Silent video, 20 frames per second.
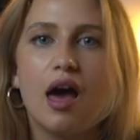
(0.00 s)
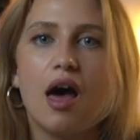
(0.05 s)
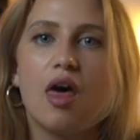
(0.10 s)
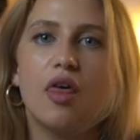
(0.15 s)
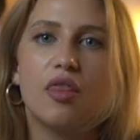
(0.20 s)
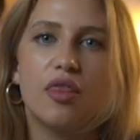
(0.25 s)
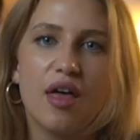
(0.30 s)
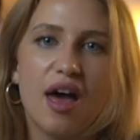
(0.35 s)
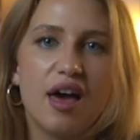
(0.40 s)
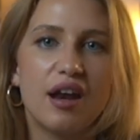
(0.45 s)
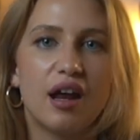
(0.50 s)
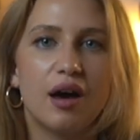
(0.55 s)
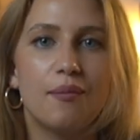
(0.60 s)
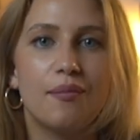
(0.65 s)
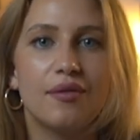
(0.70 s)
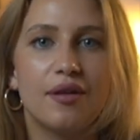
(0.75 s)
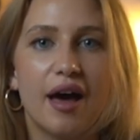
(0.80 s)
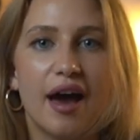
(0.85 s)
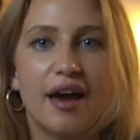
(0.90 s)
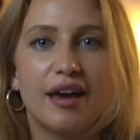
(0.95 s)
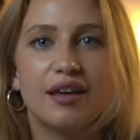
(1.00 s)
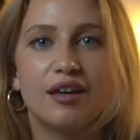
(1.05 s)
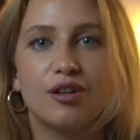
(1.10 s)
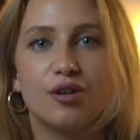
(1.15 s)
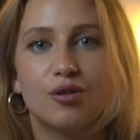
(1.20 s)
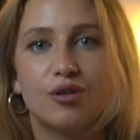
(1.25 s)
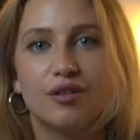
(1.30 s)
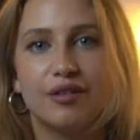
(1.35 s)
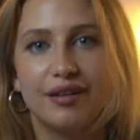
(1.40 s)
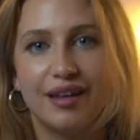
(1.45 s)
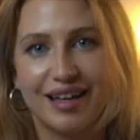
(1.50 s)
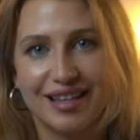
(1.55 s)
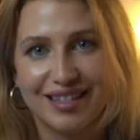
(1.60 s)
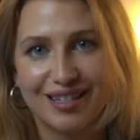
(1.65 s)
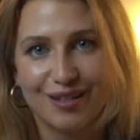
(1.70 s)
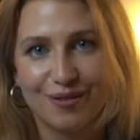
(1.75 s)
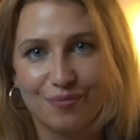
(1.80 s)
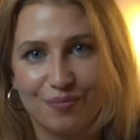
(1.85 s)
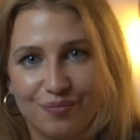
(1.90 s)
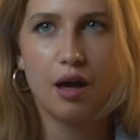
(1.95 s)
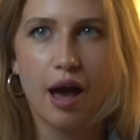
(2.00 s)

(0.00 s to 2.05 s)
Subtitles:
and then apply your LUTs.